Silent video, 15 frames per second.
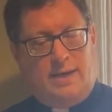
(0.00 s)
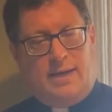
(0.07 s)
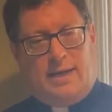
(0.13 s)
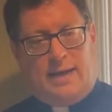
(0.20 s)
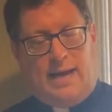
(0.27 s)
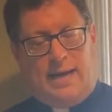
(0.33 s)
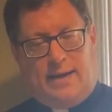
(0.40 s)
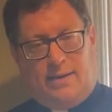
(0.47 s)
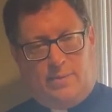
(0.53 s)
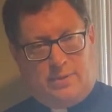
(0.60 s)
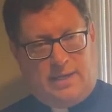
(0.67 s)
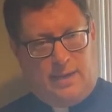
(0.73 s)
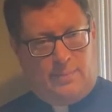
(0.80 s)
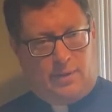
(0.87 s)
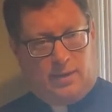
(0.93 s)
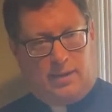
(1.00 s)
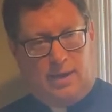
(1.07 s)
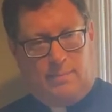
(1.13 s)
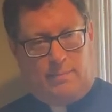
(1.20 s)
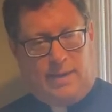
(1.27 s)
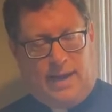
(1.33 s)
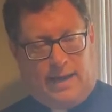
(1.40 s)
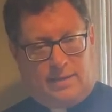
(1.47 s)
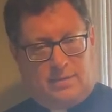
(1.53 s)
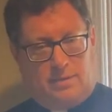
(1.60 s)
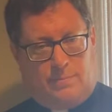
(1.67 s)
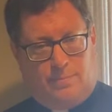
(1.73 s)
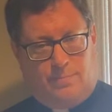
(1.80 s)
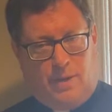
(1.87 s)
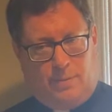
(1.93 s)
he kind of was able to come back
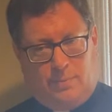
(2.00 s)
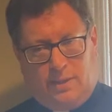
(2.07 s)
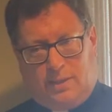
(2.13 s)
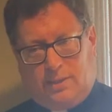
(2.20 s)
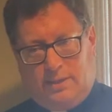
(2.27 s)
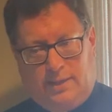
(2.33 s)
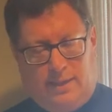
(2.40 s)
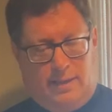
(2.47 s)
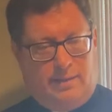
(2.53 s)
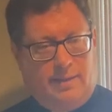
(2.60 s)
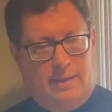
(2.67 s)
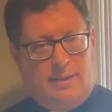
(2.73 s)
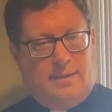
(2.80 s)
to publicly,